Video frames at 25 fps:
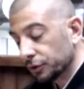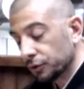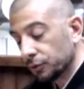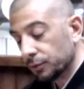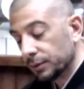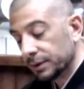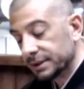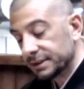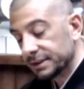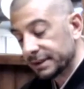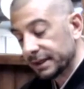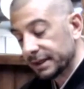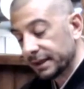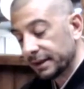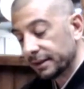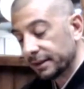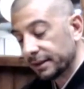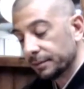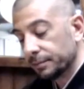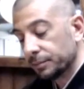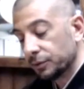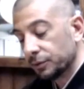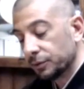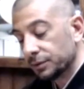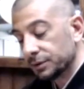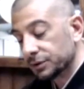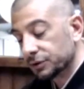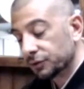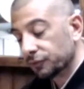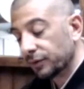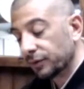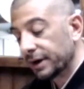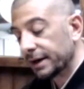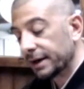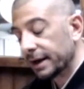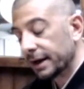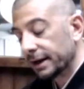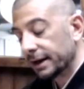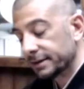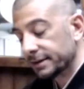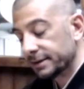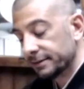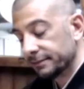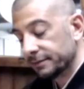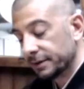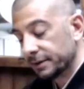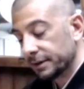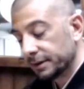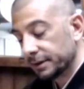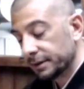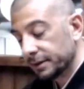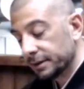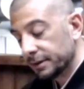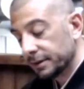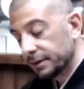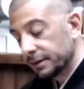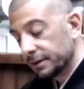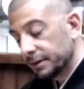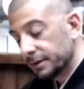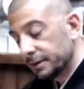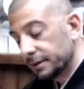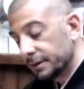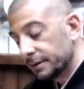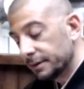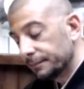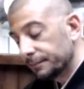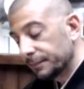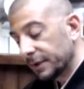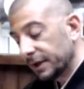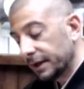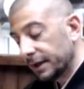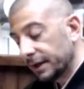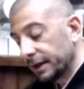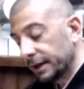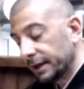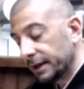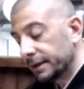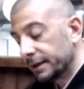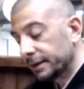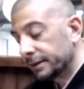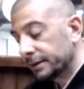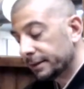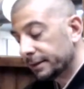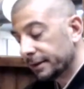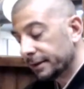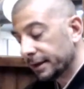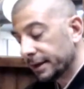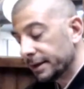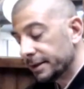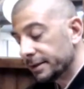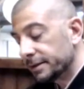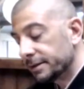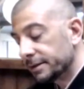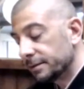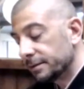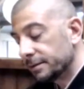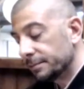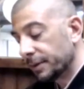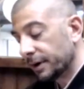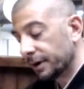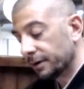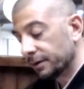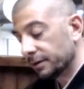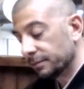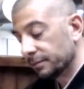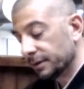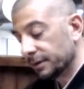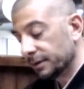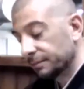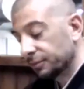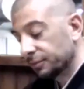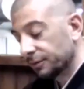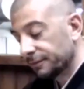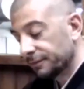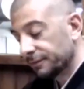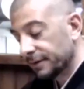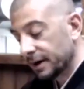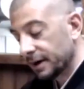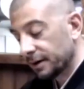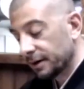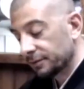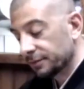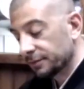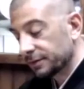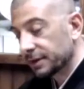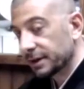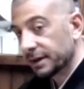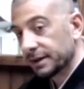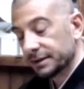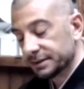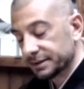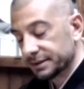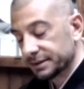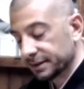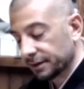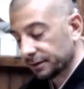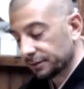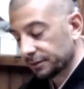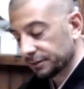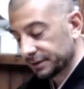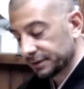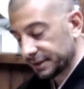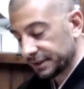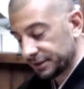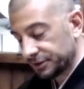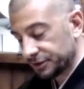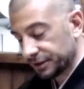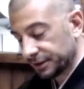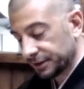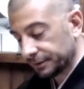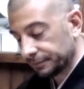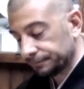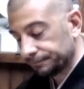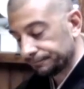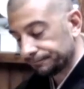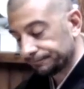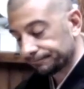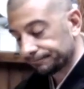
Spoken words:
you extend the Buddha's great activity in the incomparably profound and subtle teaching.